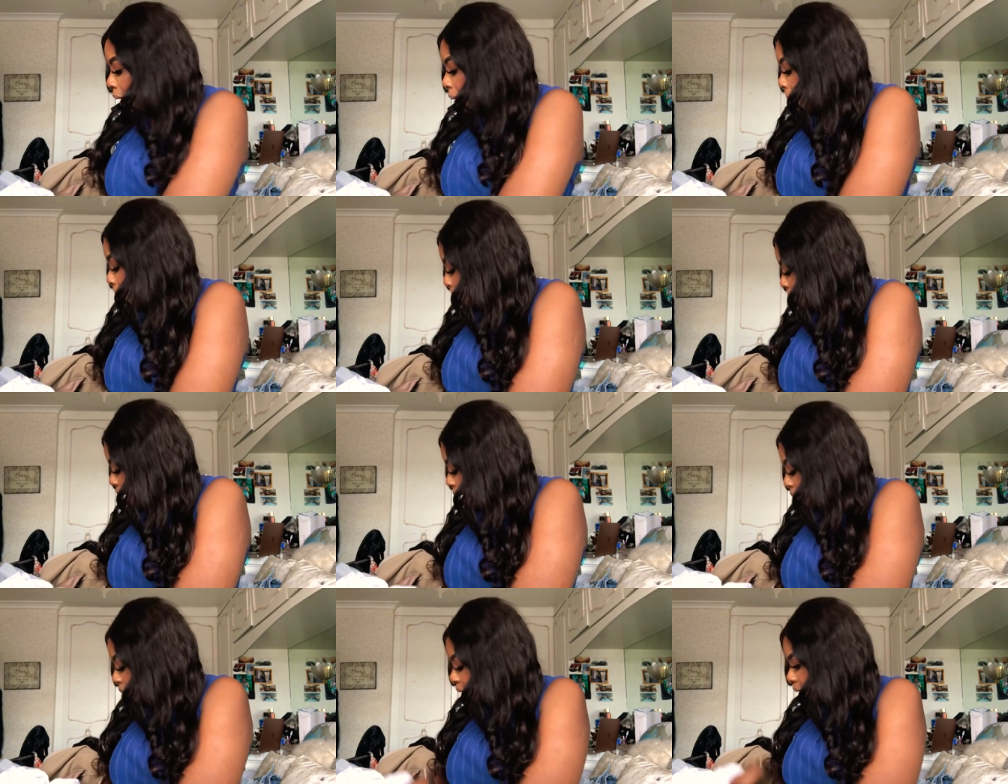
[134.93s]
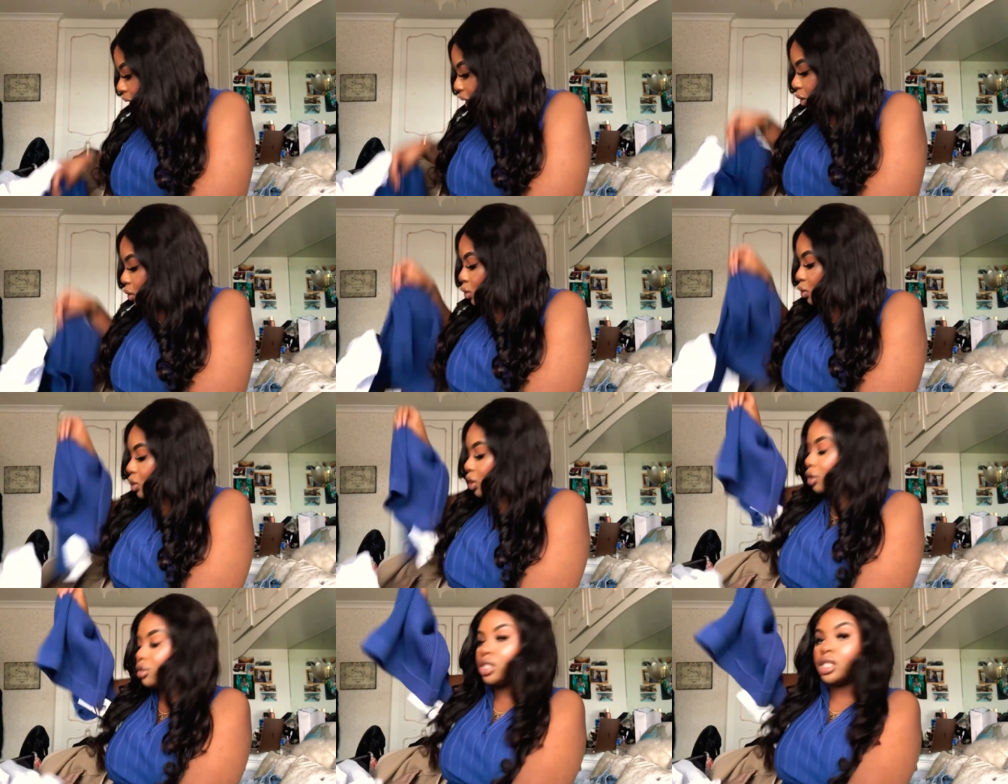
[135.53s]
But it
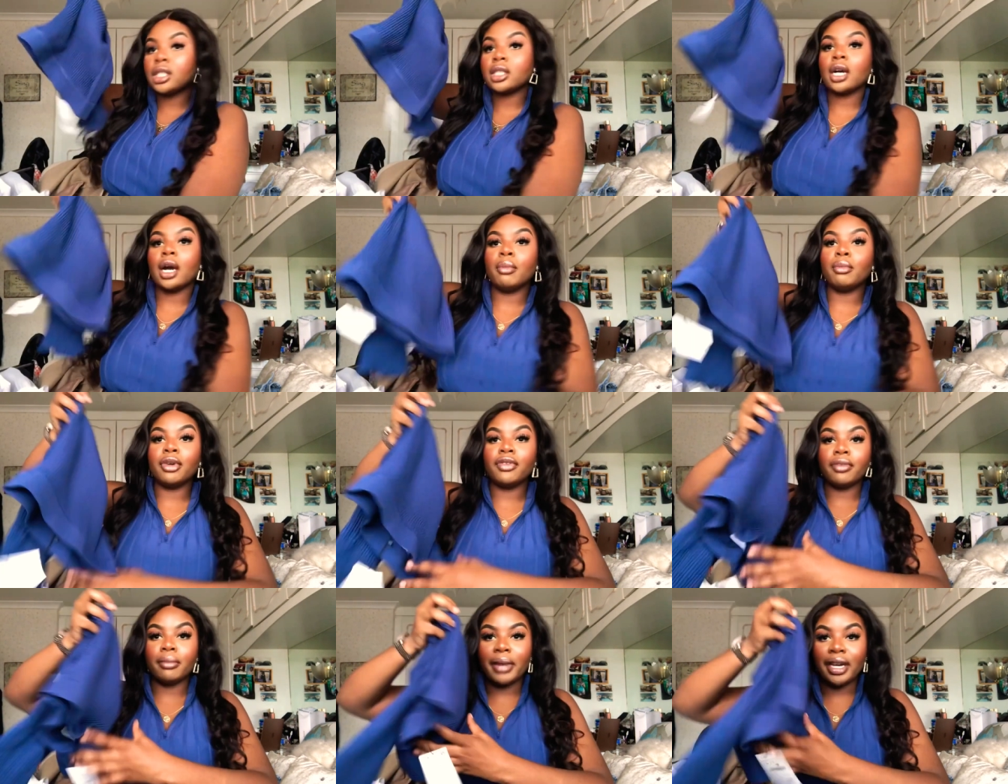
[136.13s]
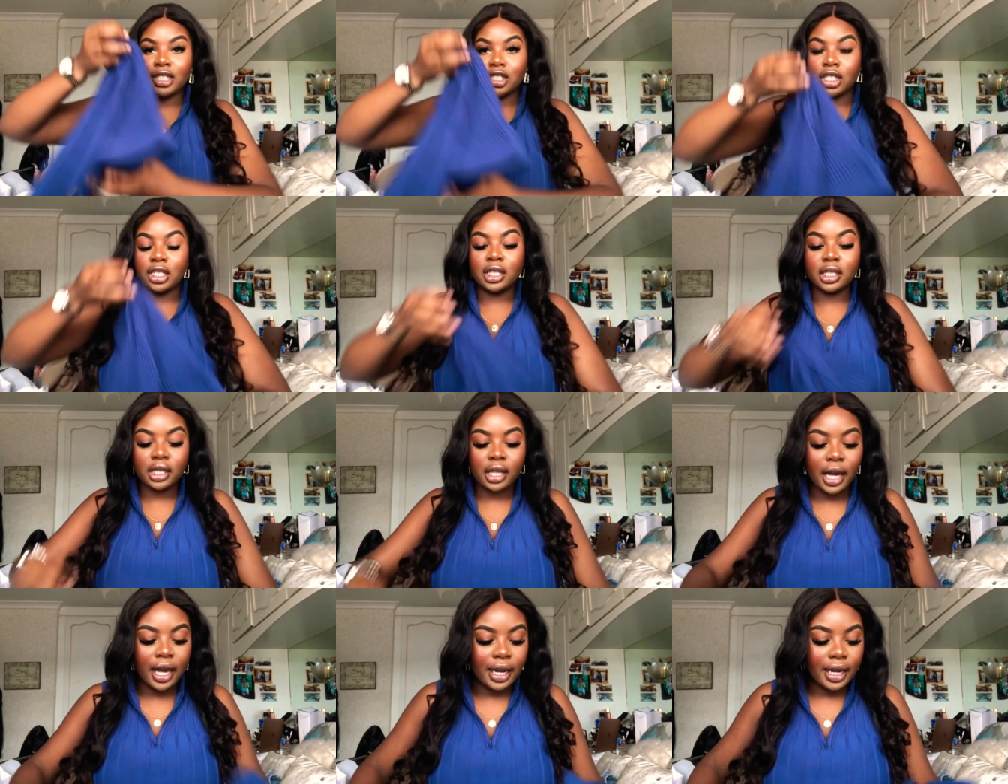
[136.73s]
also does come with a matching
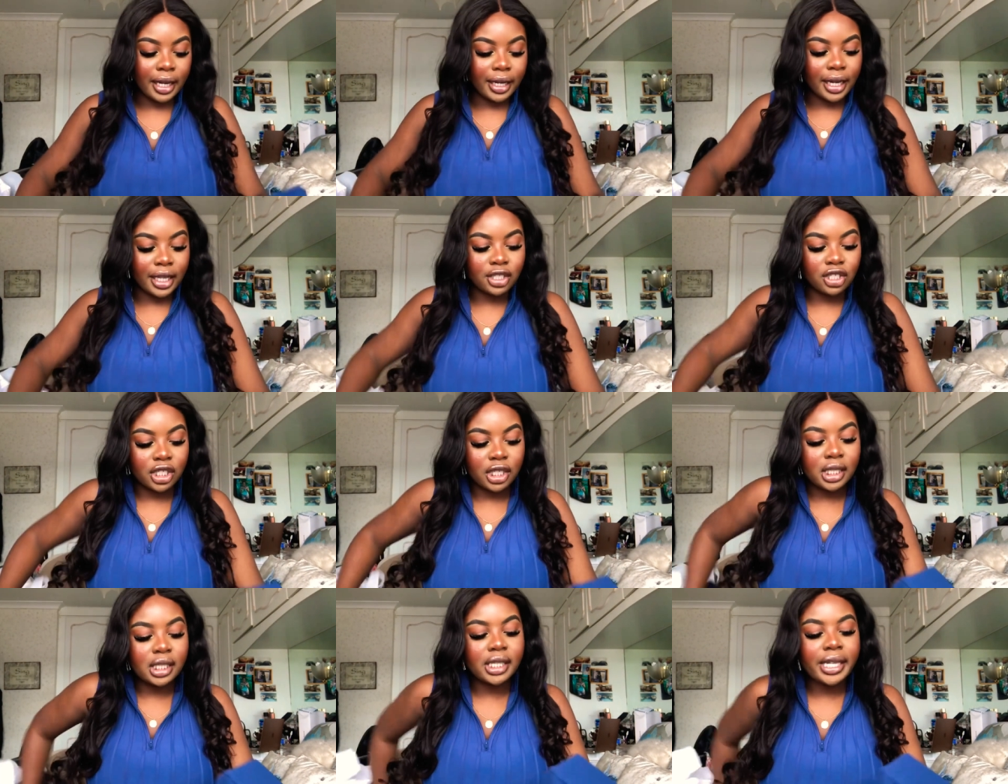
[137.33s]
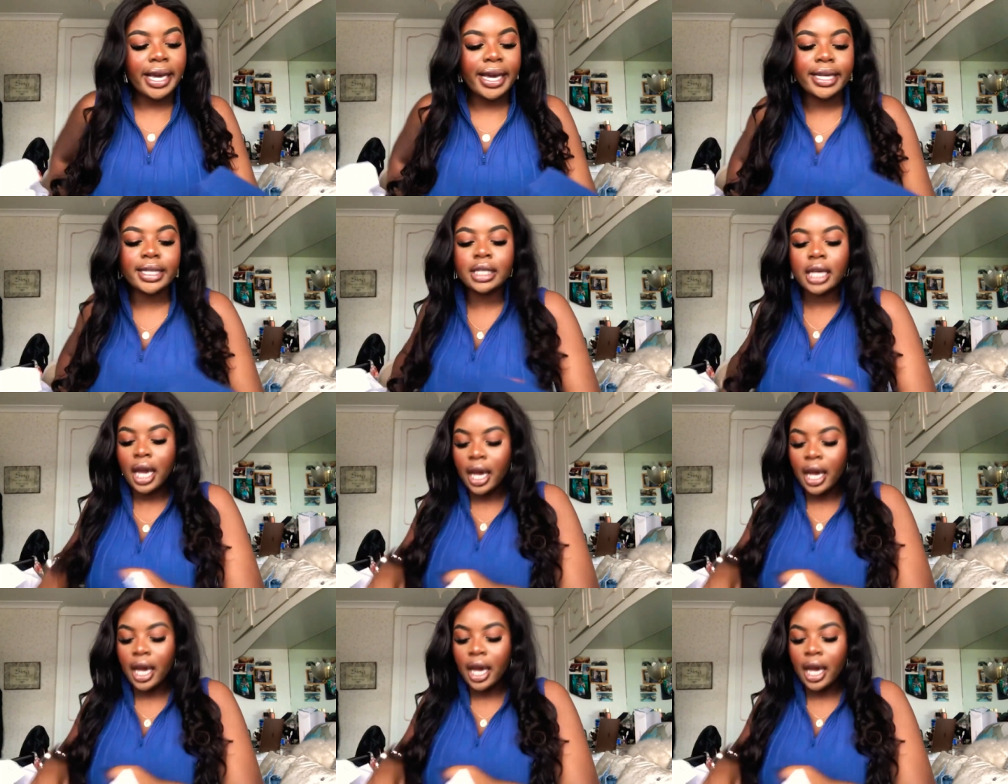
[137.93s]
skirt, like I just said.